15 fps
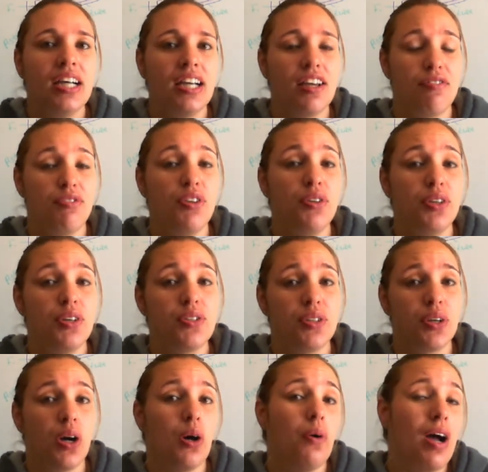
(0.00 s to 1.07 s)
A few years
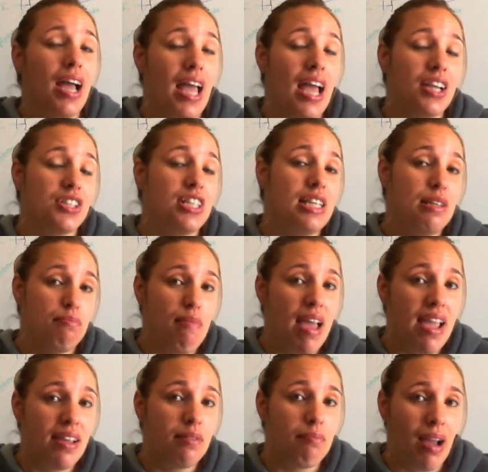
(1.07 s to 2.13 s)
ago, I actually
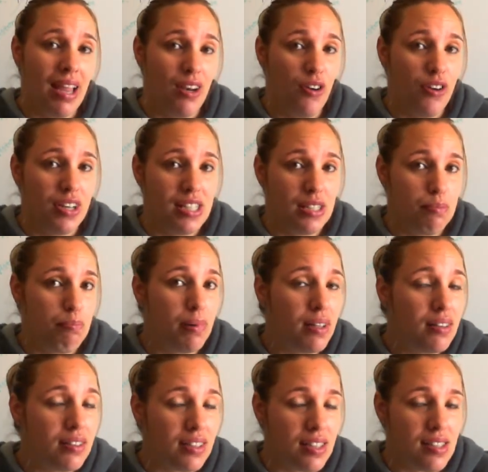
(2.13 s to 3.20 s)
made my learners
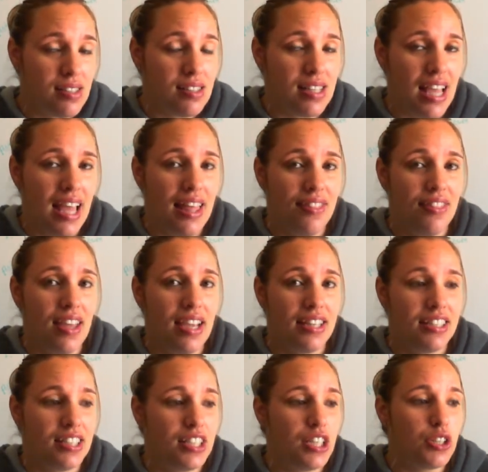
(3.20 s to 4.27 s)
build this, and they
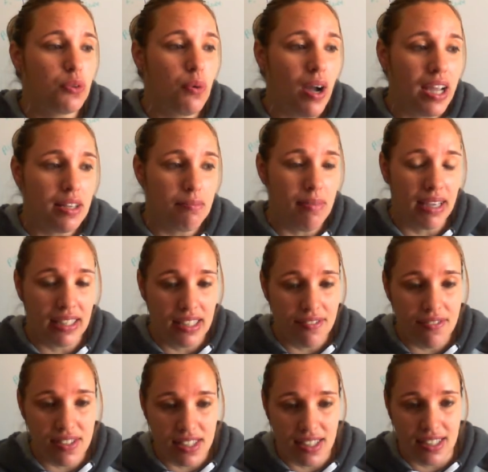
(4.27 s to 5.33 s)
did it quite
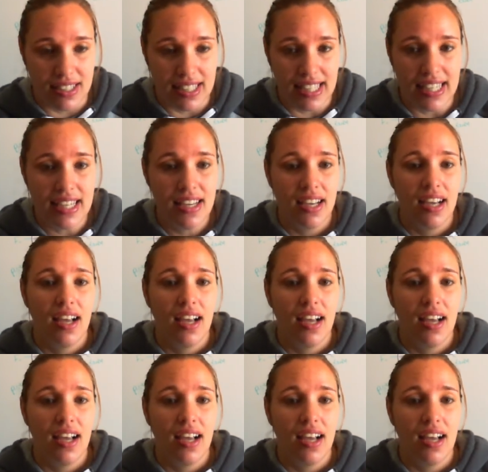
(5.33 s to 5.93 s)
magnificently.